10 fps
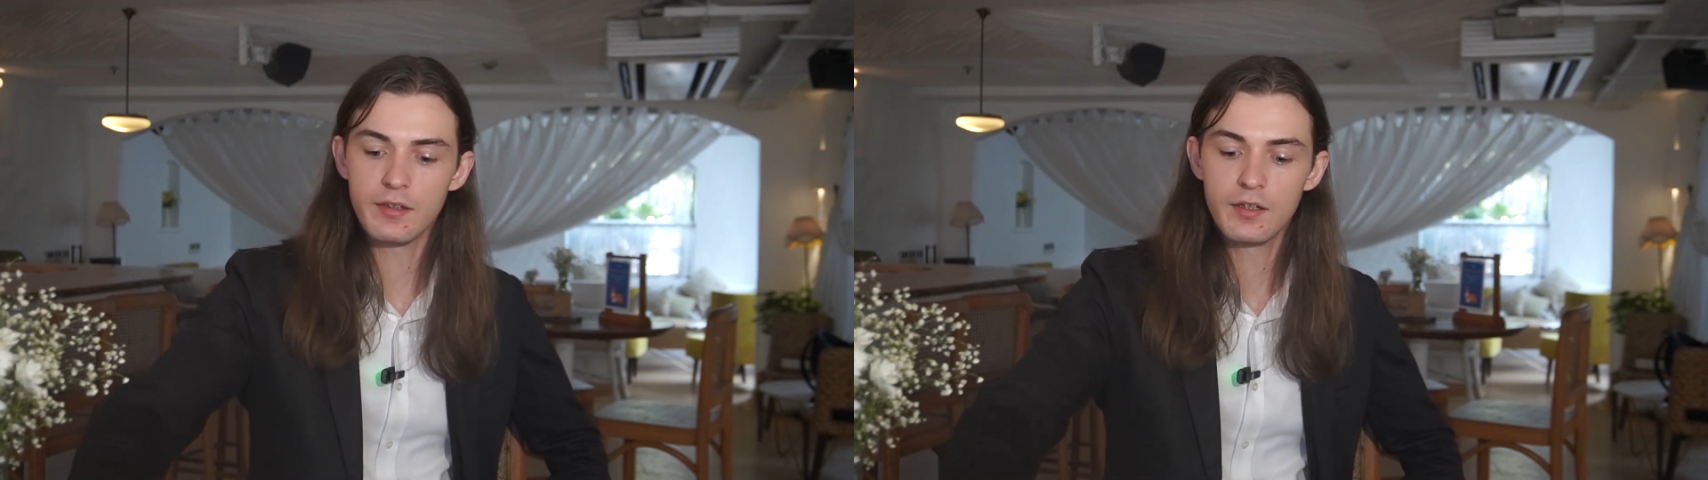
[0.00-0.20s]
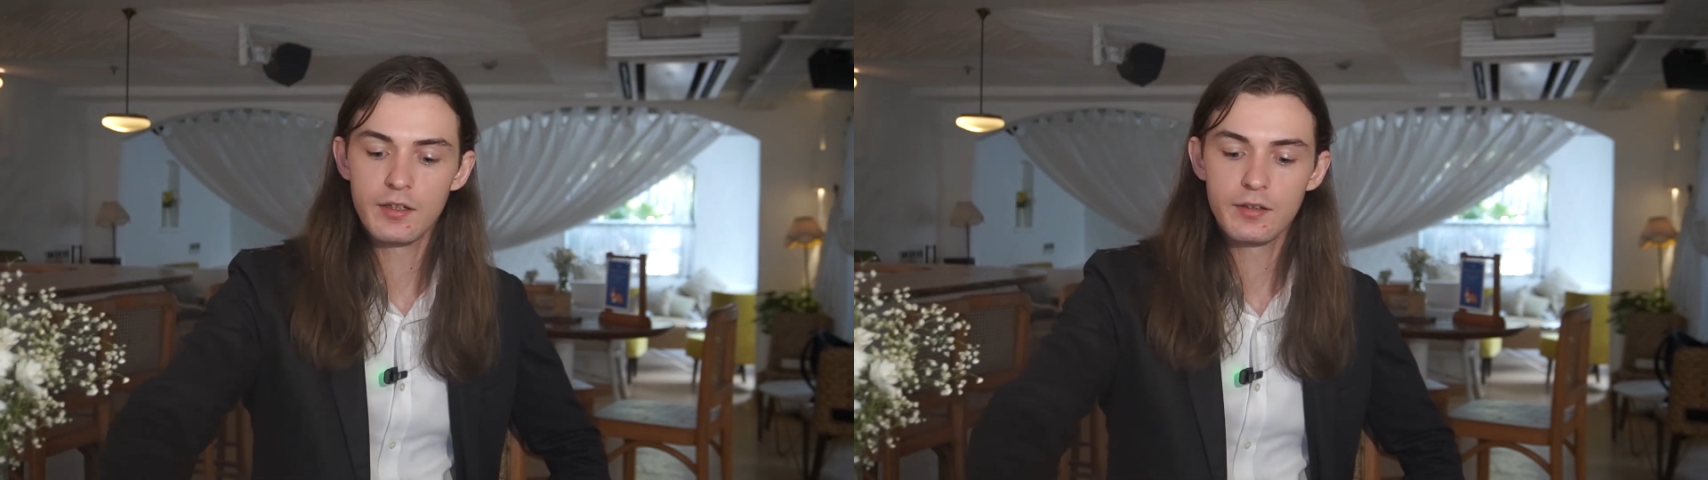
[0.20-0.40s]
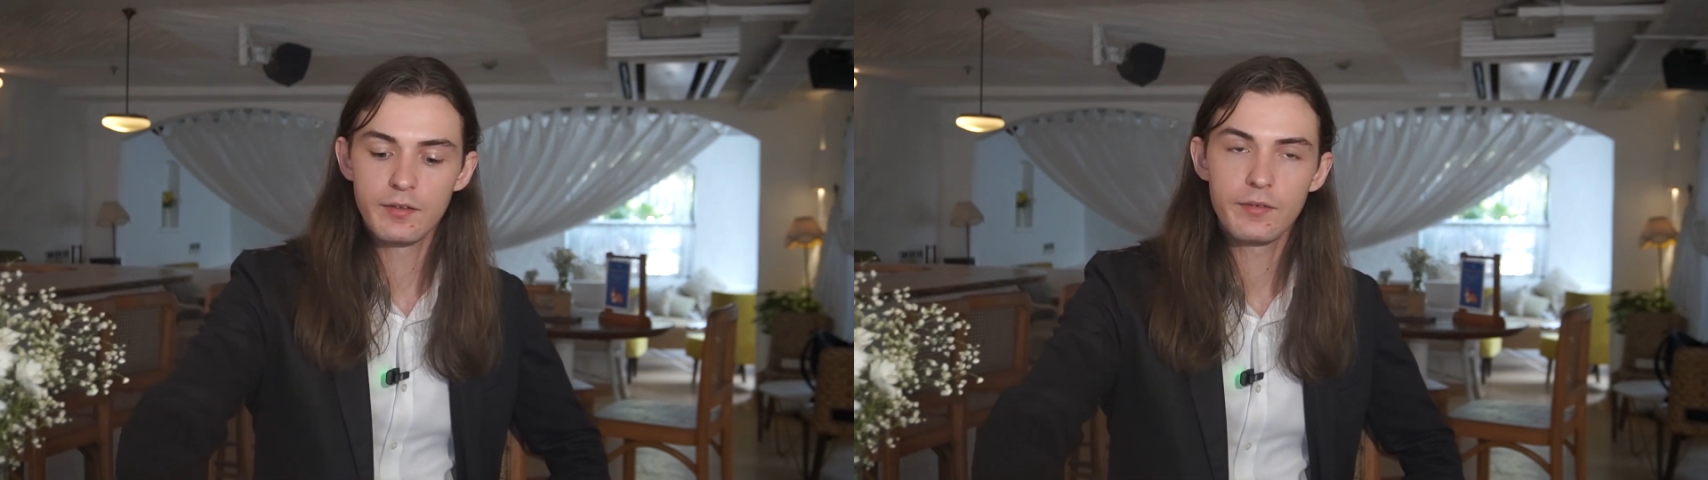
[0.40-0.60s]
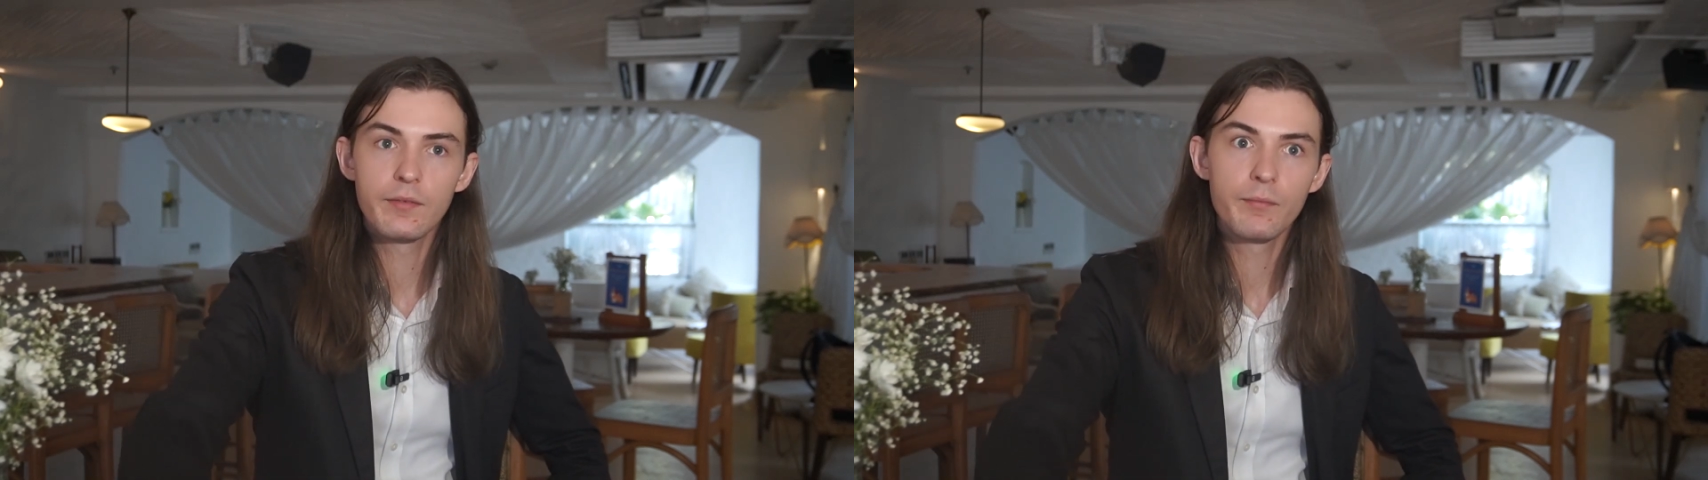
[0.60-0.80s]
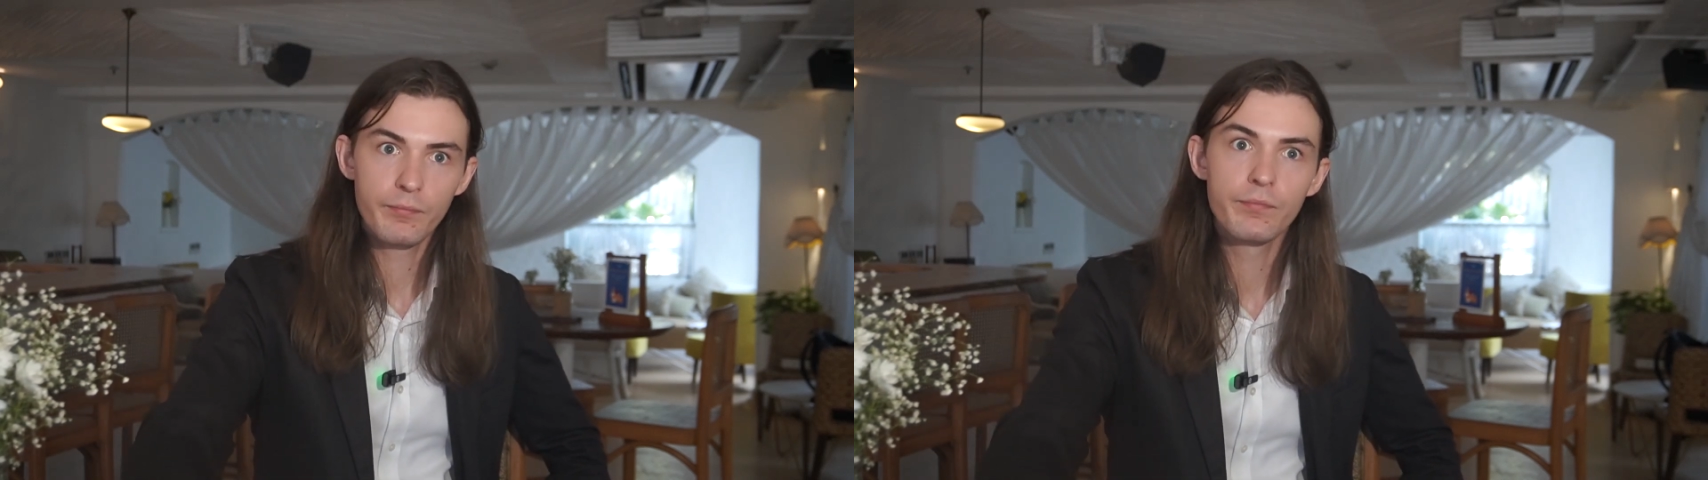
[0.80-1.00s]
the unique
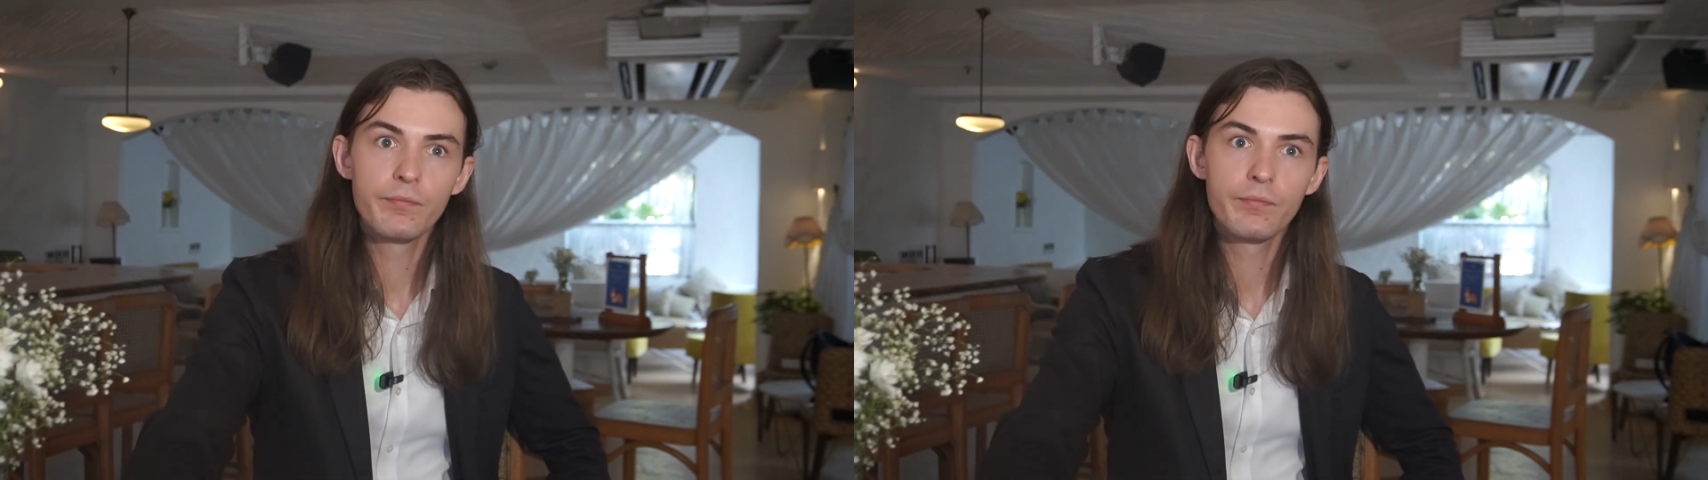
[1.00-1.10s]
part of